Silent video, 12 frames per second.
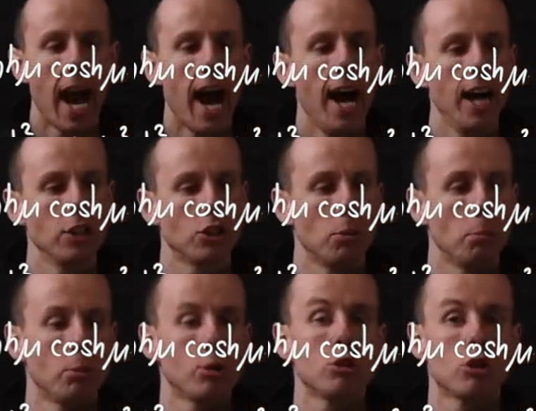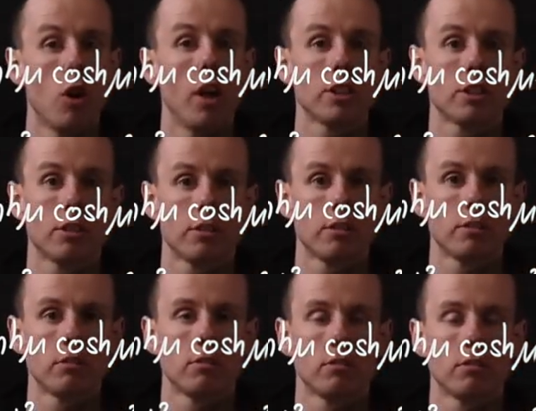and mu dot
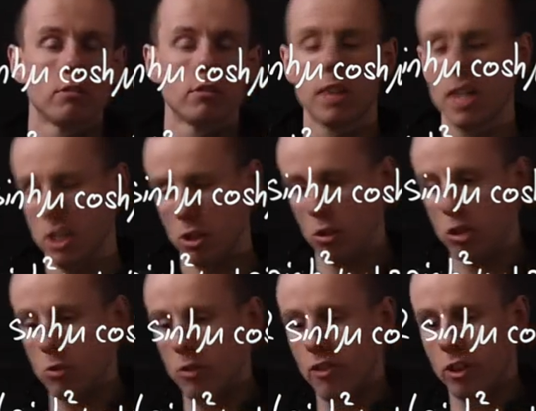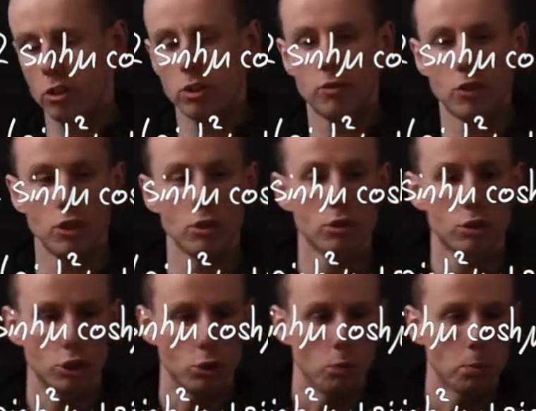is also a function of u.
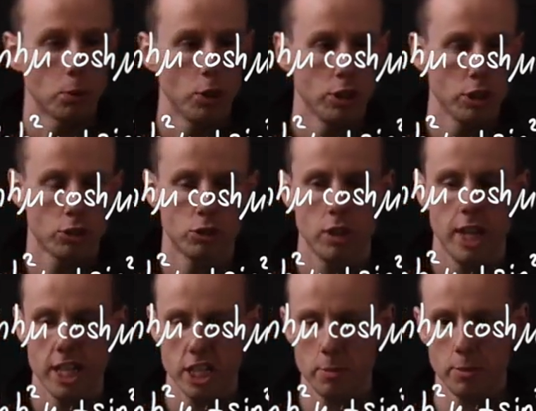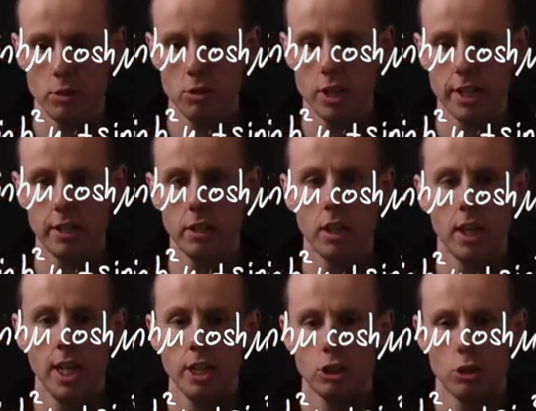So product rule has to be used here.
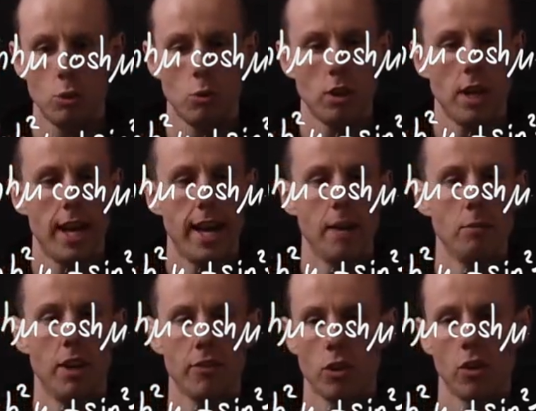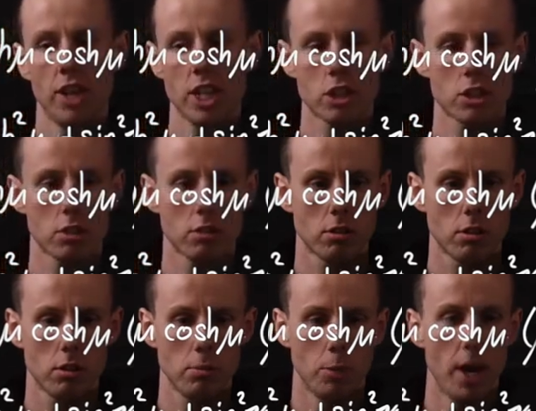So I've got this
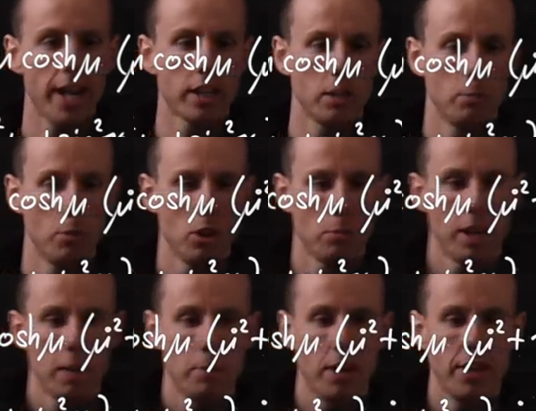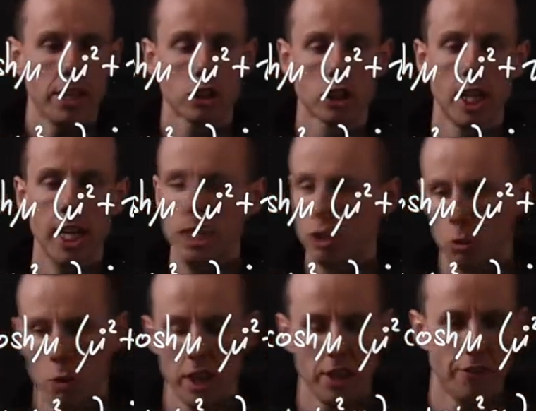bracket multiplied by this. So
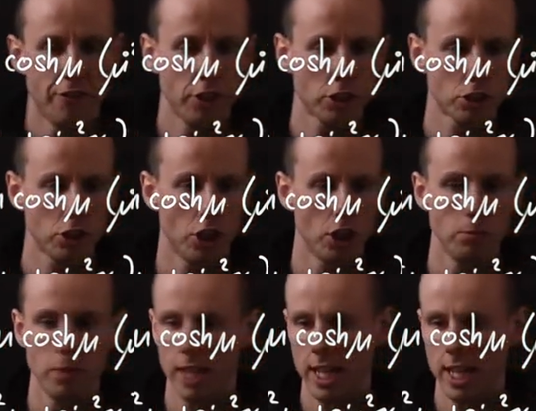in the first term,